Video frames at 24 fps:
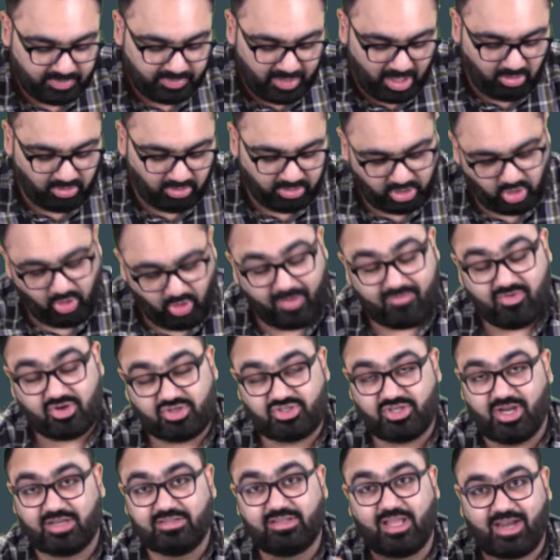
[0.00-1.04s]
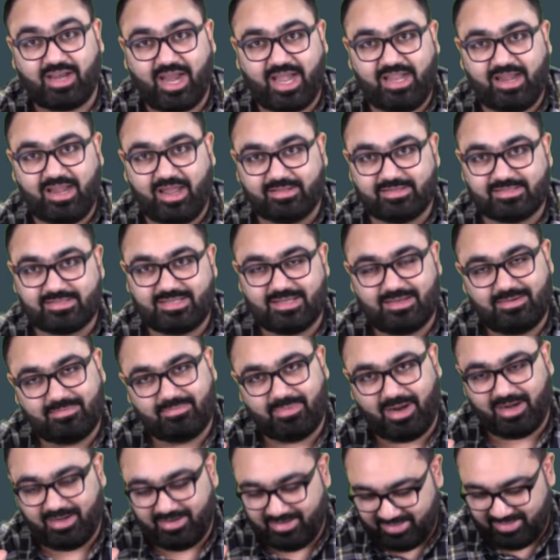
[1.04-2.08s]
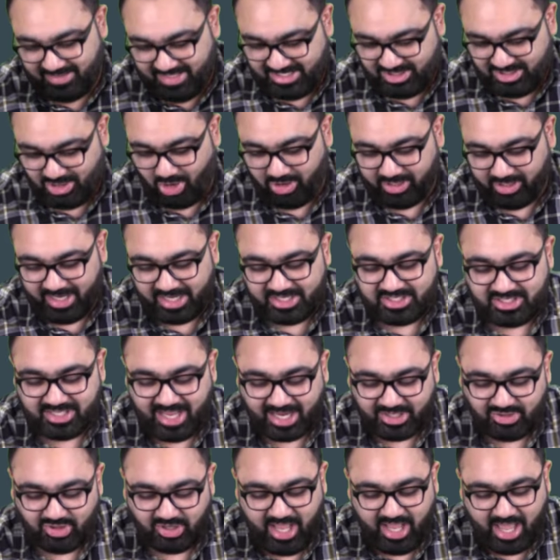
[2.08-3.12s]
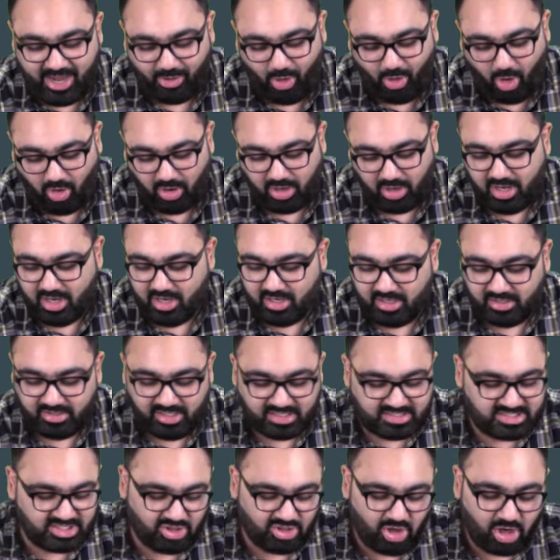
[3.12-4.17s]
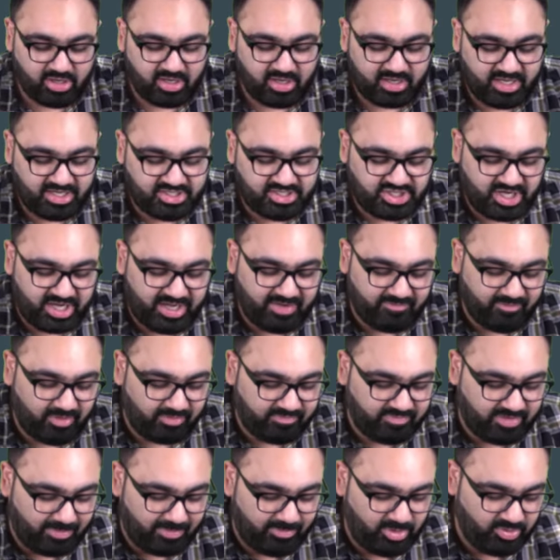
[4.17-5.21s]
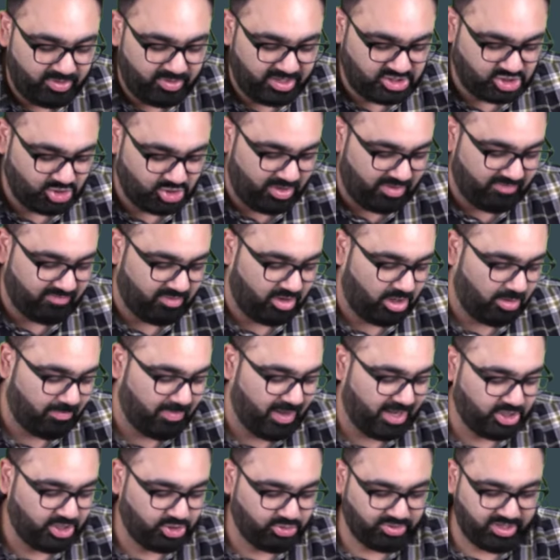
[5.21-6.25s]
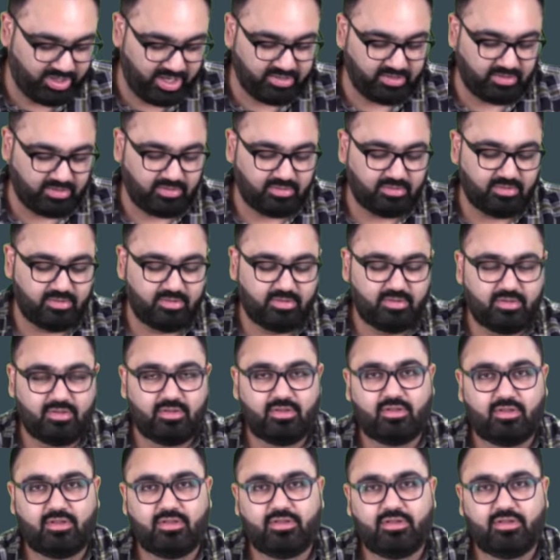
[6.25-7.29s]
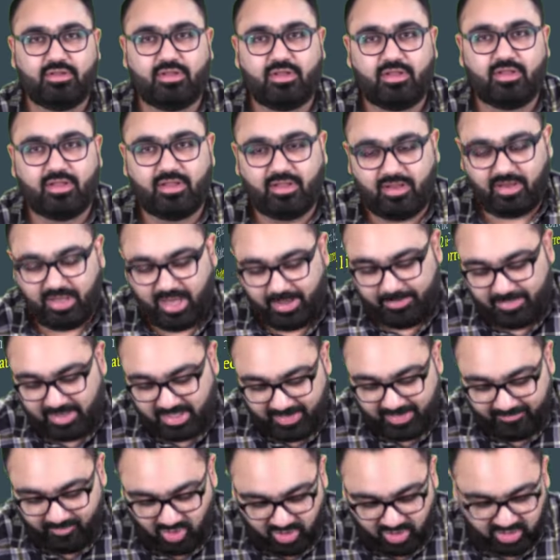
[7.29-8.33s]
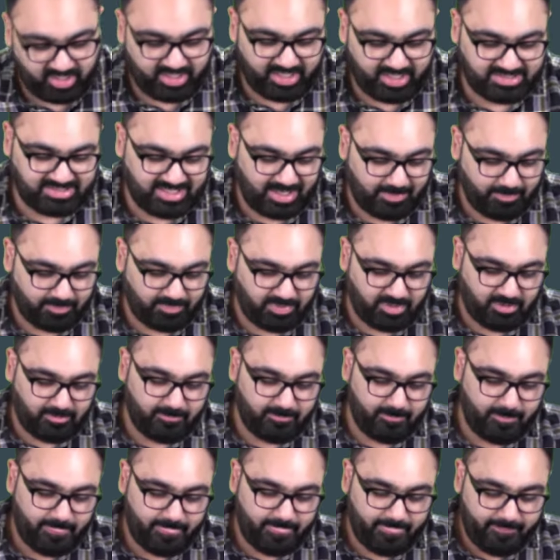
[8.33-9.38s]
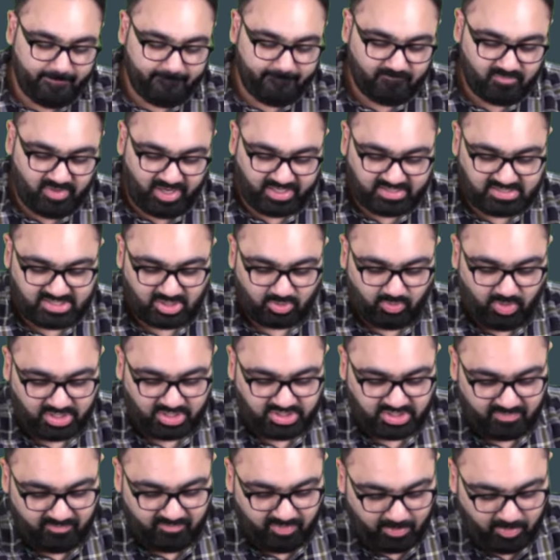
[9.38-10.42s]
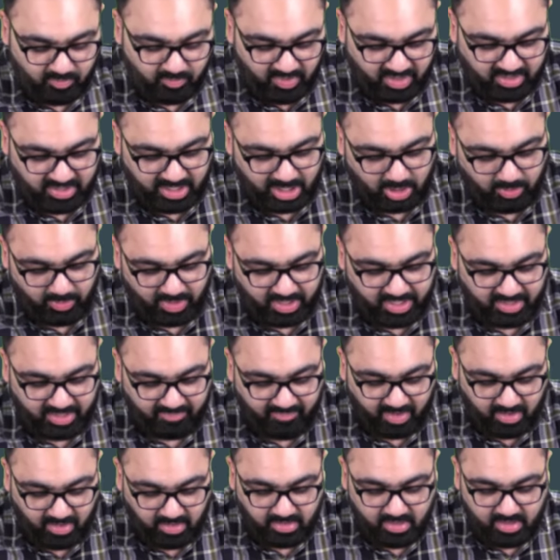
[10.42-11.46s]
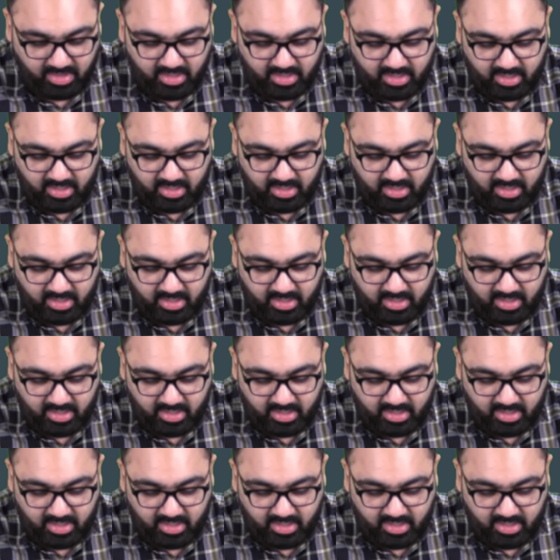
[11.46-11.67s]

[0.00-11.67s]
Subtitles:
Now, you have to show the right answer, but these organizations actually are wrong. This is not an initiative of WHO and World Bank together. Let me give you another example. It's a question from 2021.